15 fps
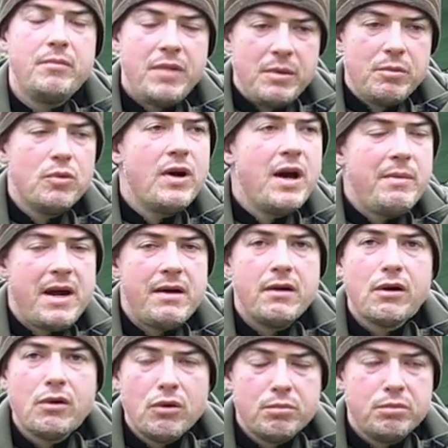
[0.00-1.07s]
People wear
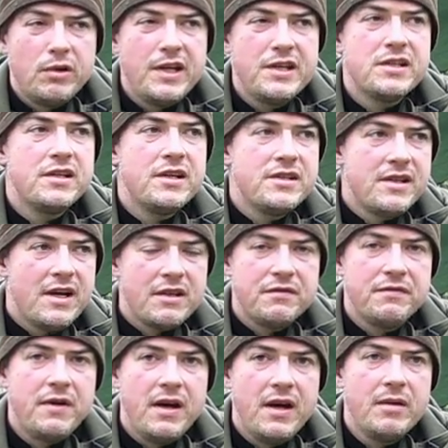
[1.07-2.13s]
paracord bracelets,
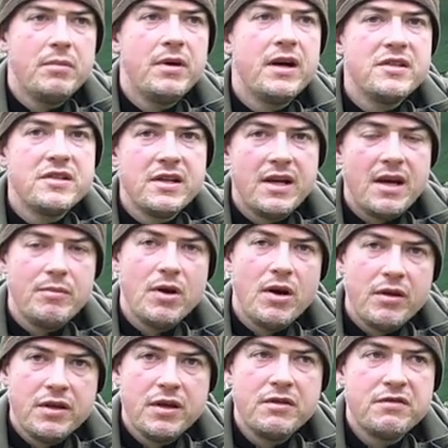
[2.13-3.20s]
that's fine. Personally, I'm not
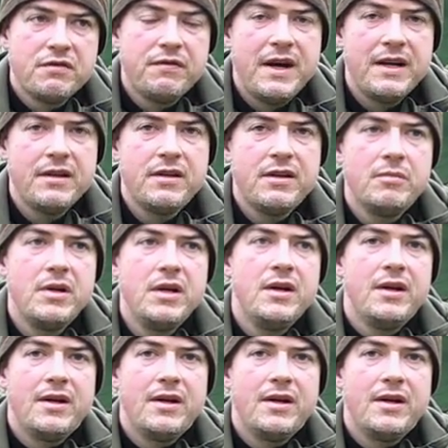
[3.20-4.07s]
a huge fan of them.